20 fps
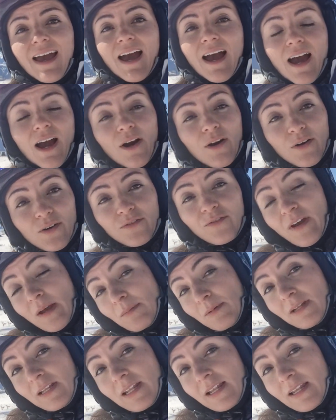our
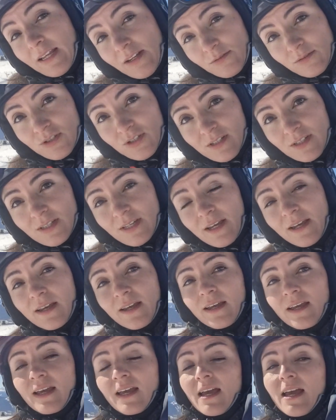family languages.
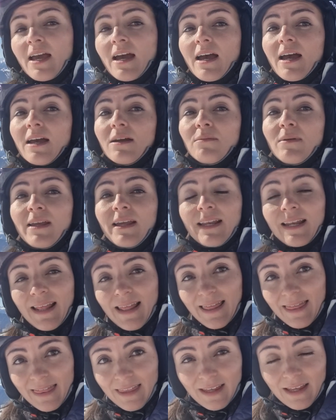I mean,
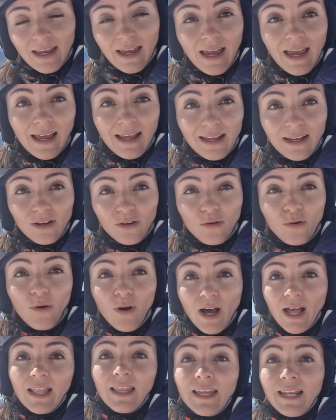the
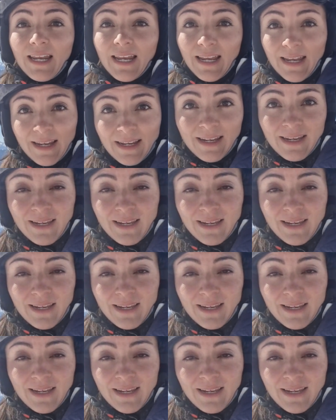quality